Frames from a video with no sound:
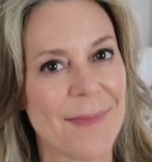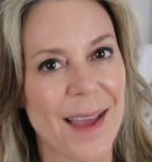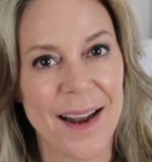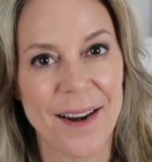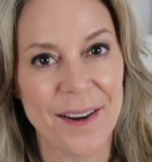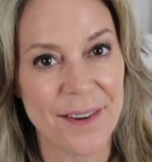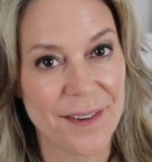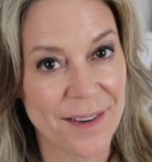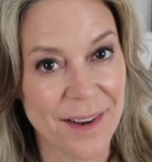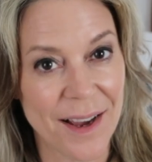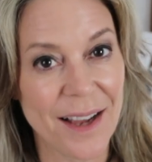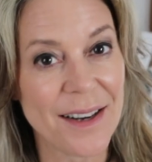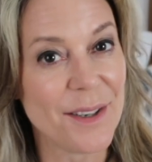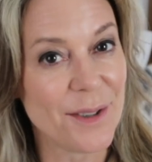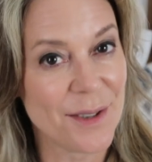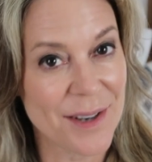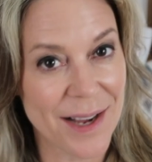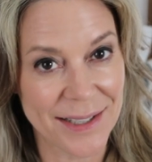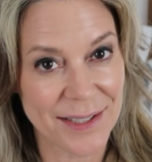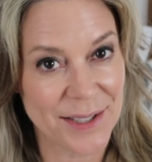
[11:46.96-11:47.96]
I did
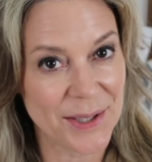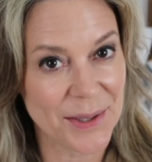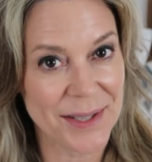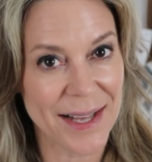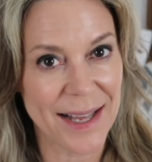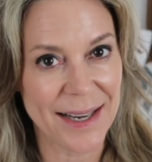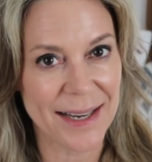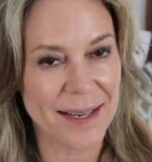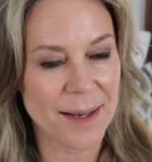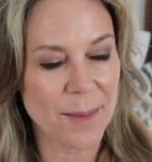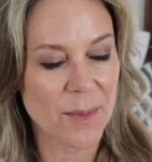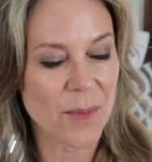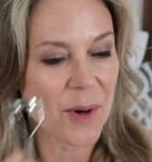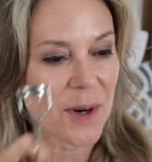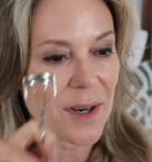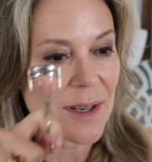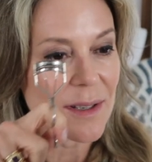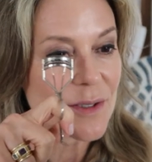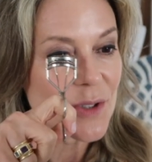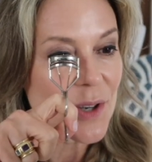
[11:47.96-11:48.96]
not do that
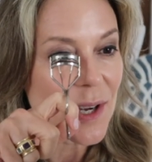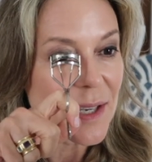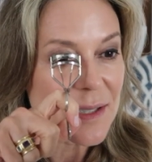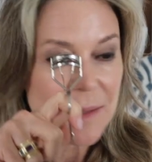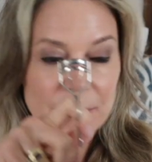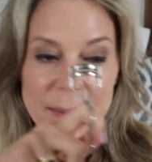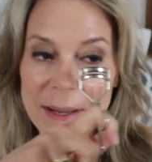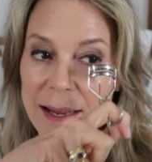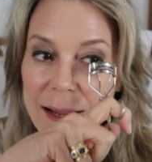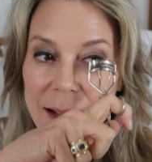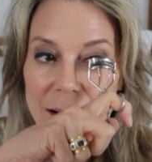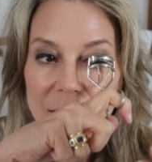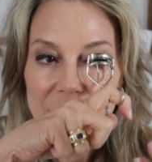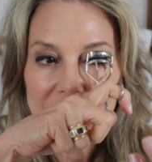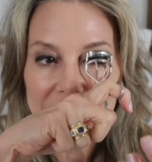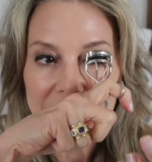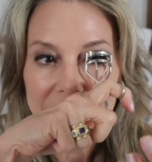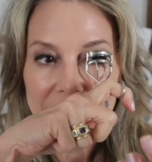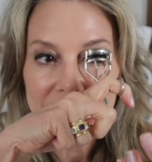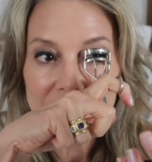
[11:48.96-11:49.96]
anymore, trust me.
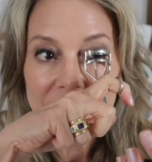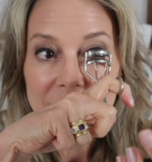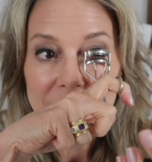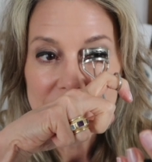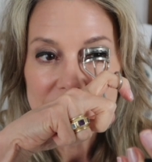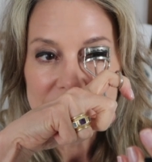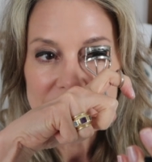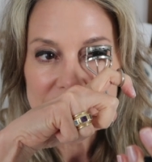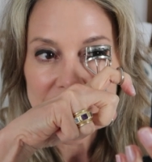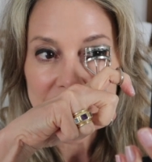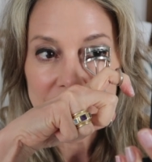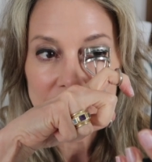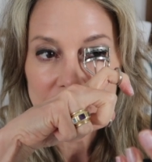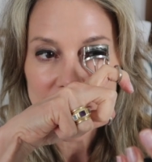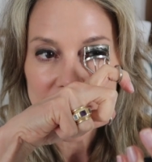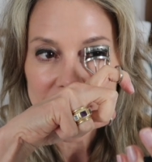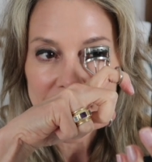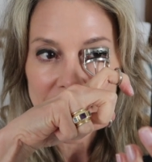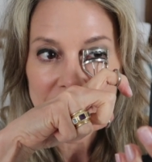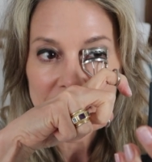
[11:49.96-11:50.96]
Okay, so
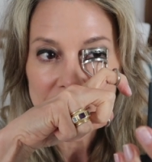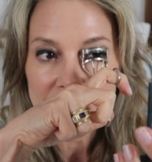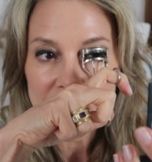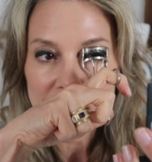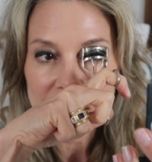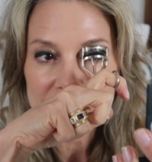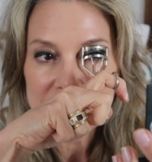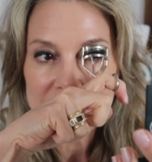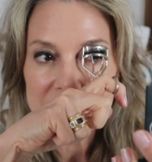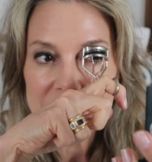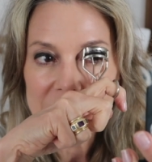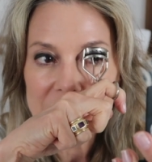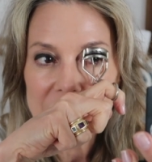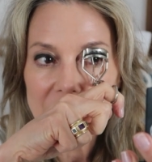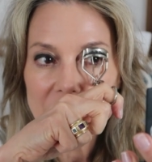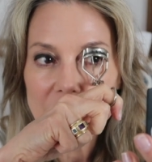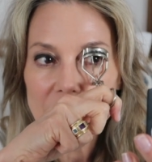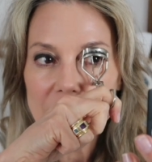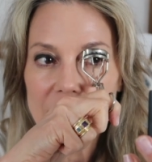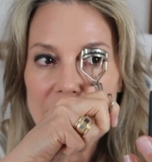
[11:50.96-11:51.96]
now I just
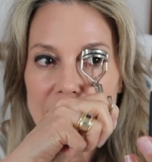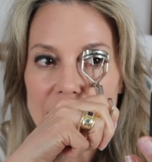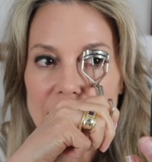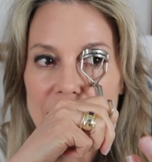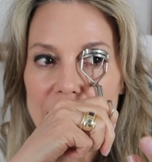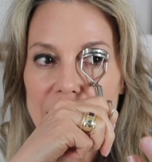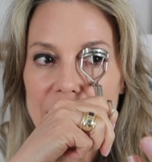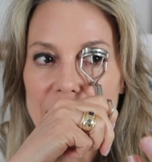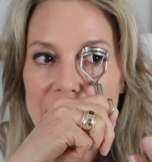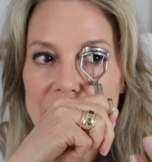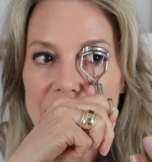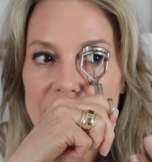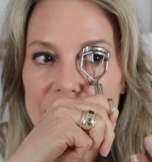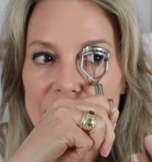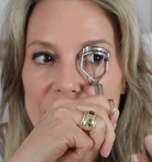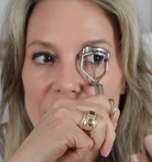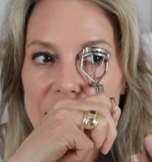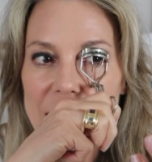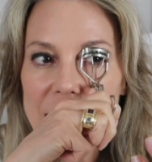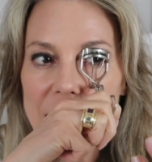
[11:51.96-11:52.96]
go in and I
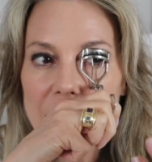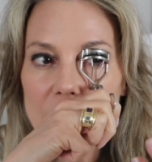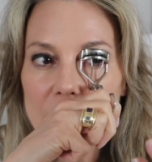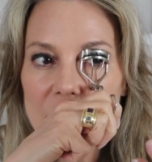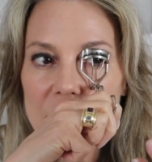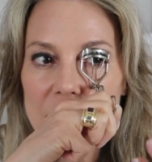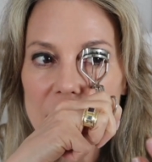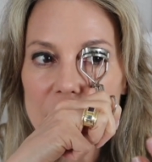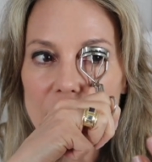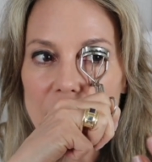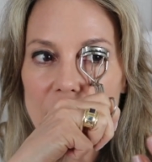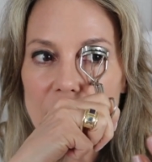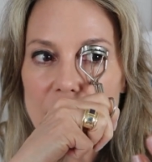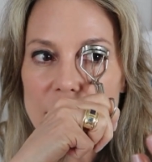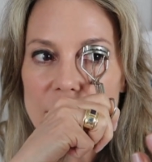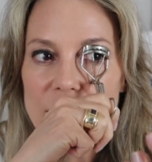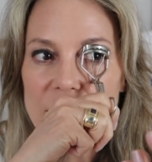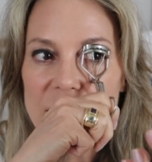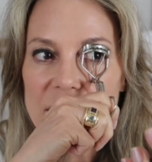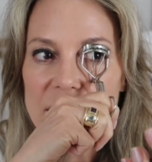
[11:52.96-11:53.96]
give it a couple of
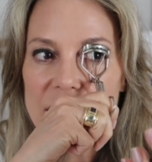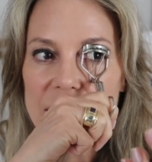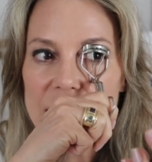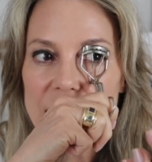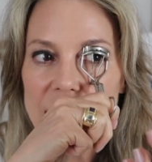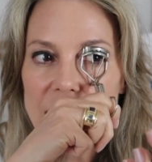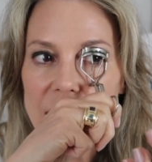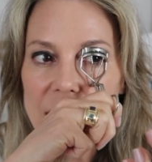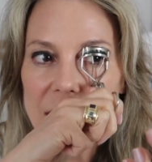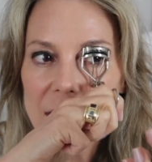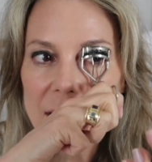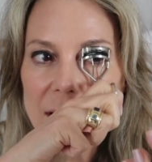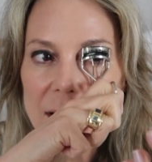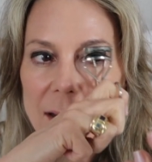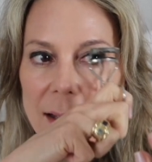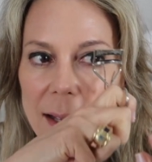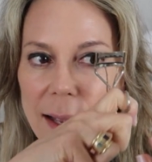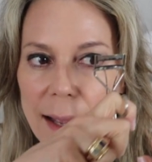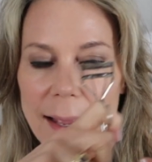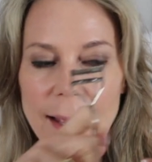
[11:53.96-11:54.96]
pumps,
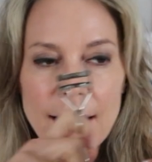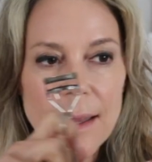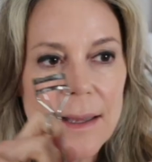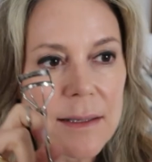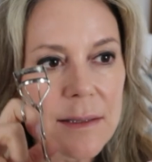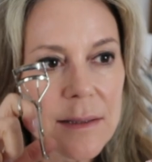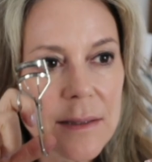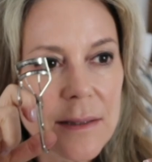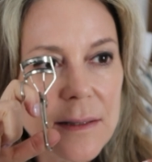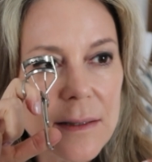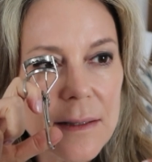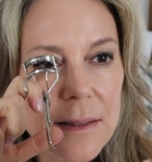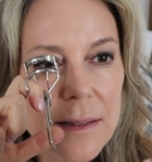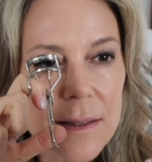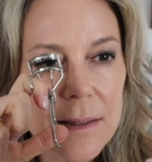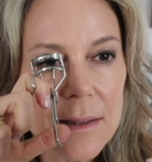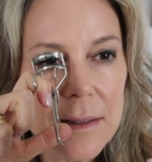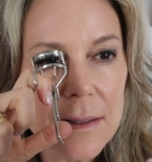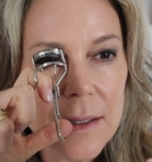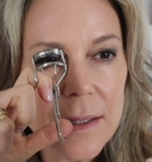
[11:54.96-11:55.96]
and
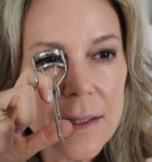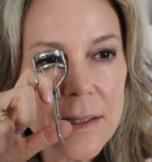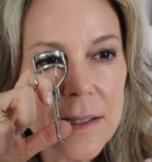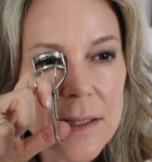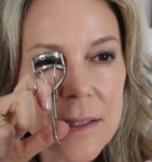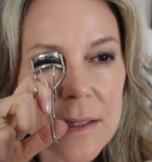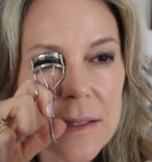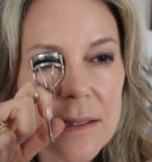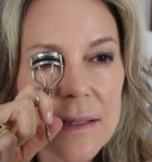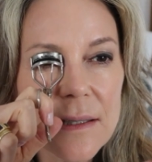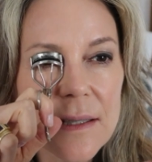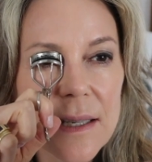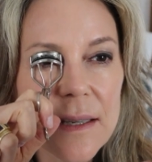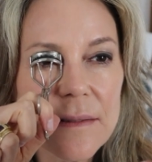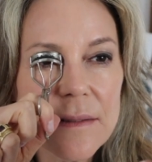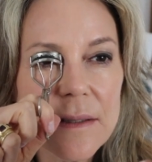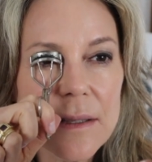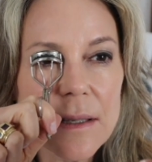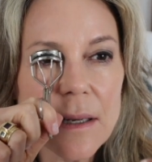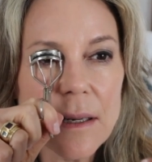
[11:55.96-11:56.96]
it just
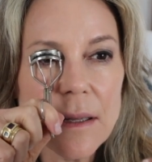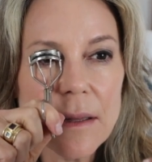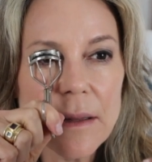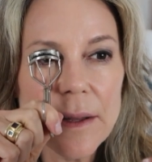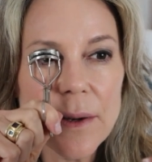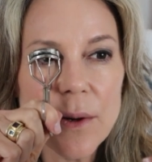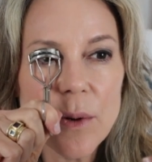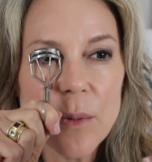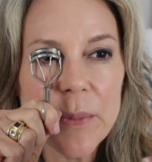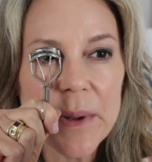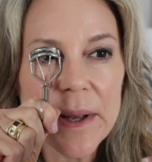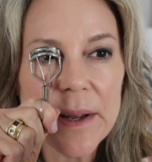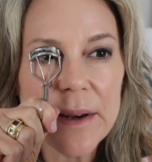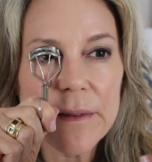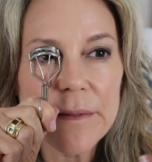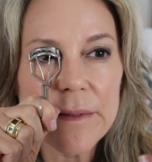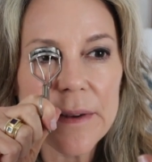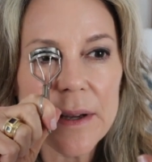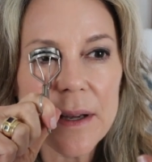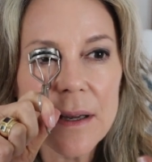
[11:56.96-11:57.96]
gives it a little bit
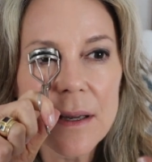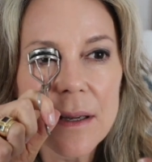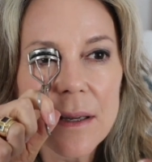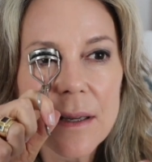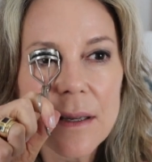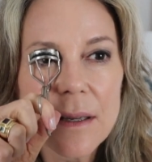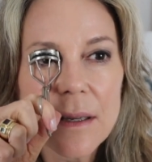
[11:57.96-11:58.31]
of a,